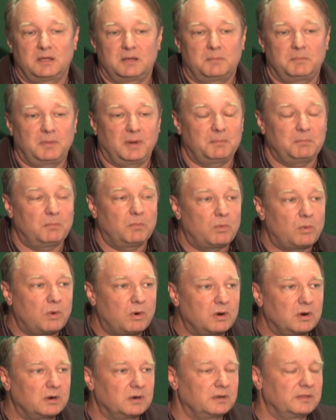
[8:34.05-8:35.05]
But
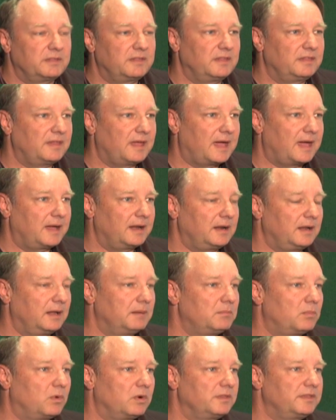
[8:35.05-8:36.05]
more than that, and
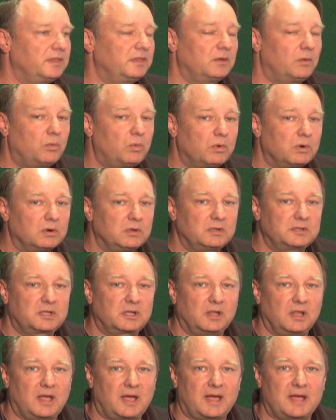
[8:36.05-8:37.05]
more than the
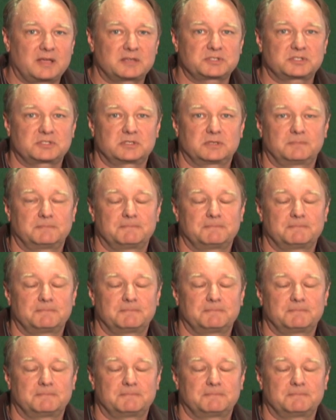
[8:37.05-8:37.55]
world-class